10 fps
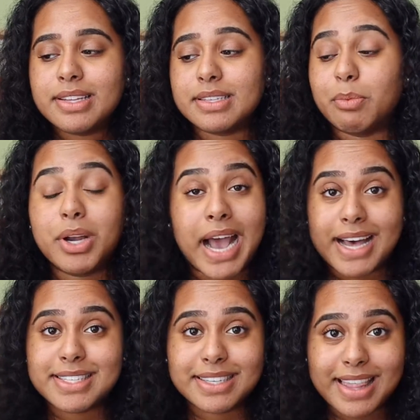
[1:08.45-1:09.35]
Someone
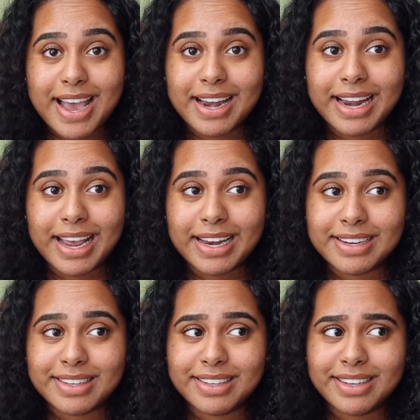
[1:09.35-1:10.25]
asked that
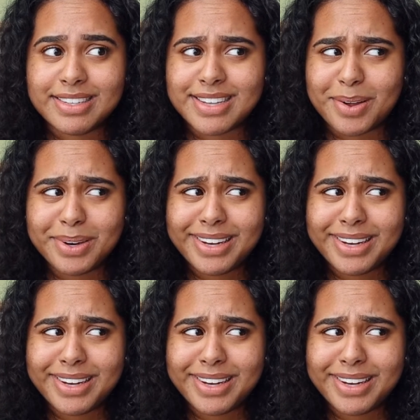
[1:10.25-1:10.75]
and it sounded